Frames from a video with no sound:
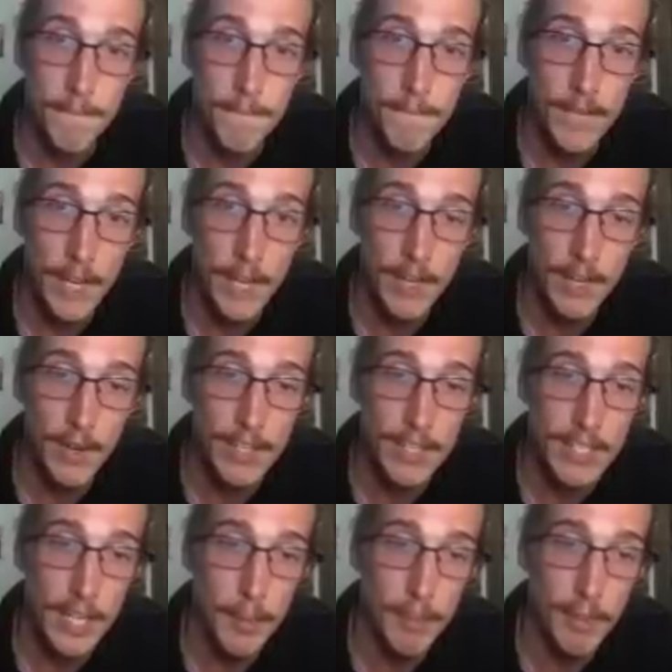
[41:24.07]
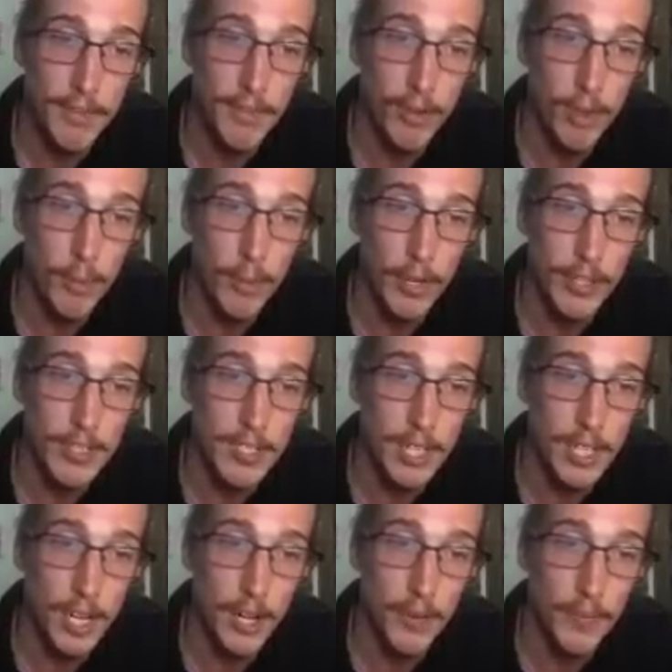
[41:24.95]
I know I said it before, but
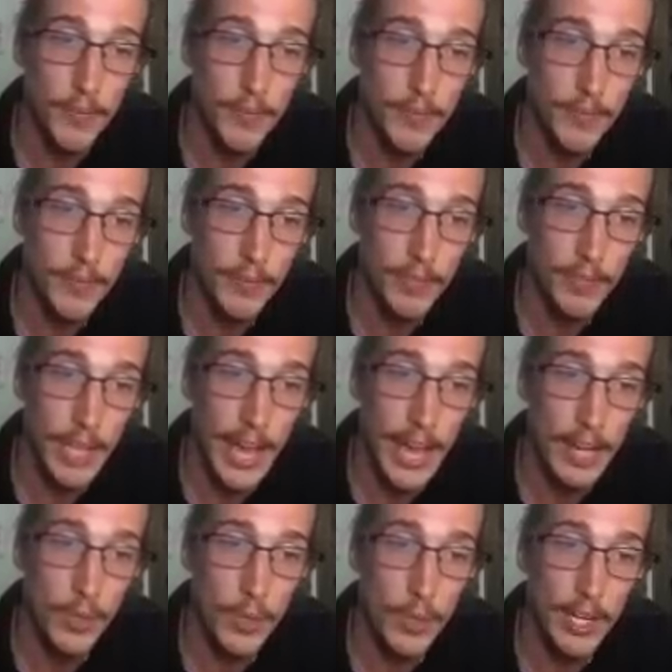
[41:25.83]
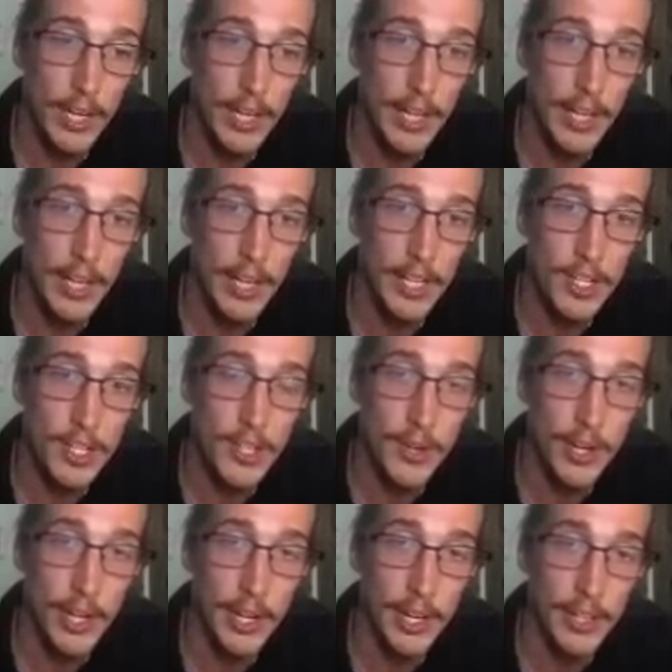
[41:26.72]
so how do we hit a
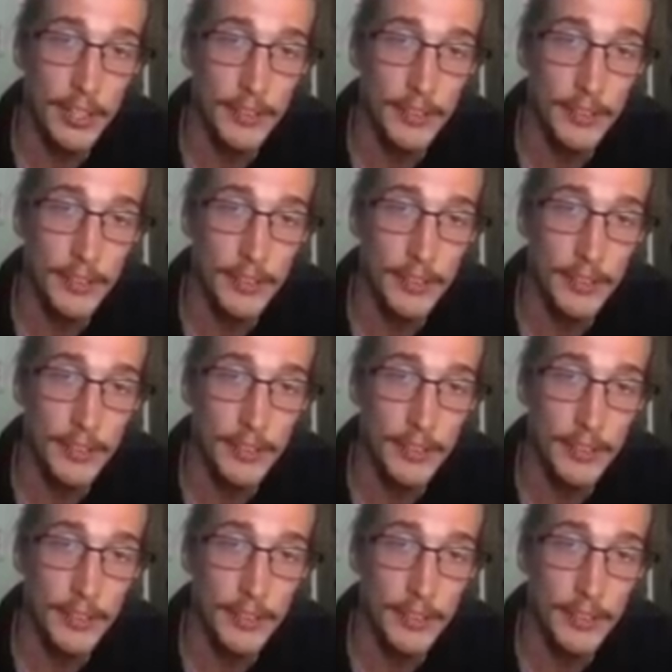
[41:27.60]
shrug?